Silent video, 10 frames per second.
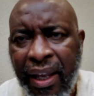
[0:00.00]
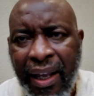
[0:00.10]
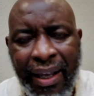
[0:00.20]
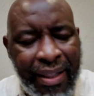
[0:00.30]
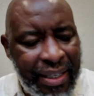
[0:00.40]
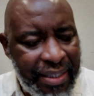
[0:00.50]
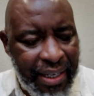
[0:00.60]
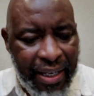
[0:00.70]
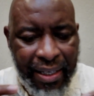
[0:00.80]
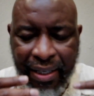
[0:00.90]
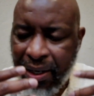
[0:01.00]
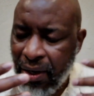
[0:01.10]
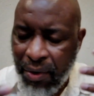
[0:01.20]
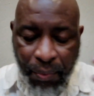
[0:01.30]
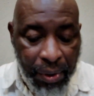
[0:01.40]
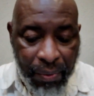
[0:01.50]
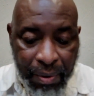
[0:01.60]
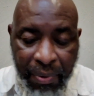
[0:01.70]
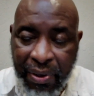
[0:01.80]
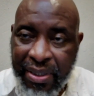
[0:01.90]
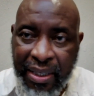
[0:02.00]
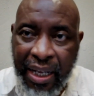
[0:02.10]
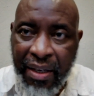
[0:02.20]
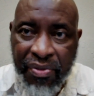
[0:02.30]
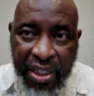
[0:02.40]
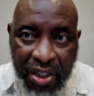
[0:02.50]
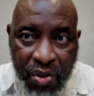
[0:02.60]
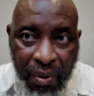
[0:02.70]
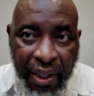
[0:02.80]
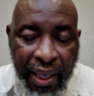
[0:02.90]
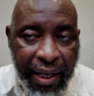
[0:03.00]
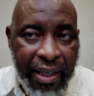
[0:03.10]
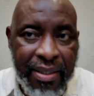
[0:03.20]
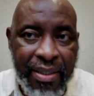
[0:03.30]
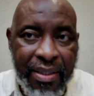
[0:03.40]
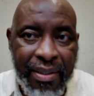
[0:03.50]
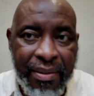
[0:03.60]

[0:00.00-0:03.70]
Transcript: And they said, we will be your slaves, just don't kill us.